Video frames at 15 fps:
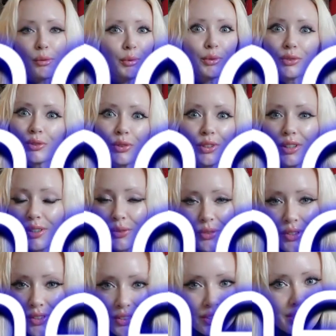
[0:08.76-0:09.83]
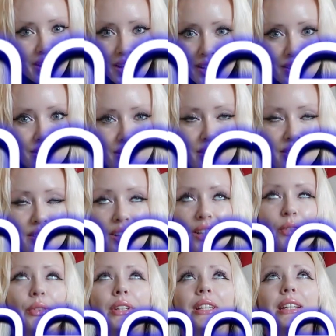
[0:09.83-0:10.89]
me what's going on with your retainers.
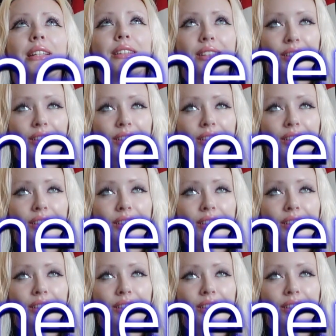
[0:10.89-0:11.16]
Like, we need to